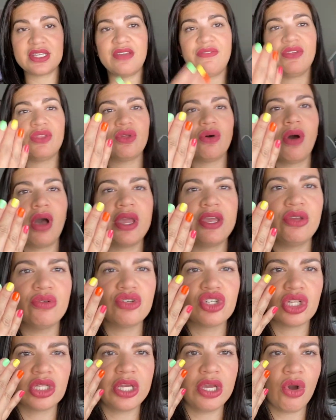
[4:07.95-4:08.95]
even though I
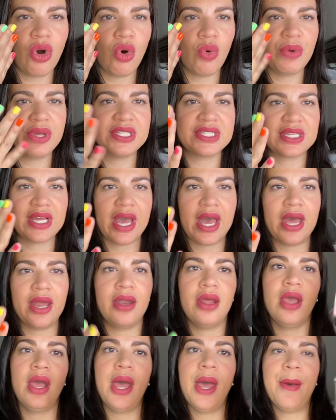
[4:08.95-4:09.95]
usually always get
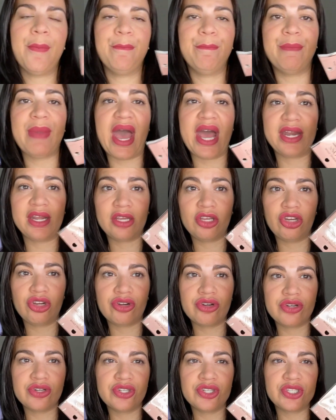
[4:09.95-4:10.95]

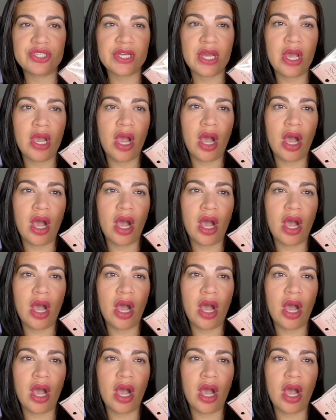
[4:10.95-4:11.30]
manicures.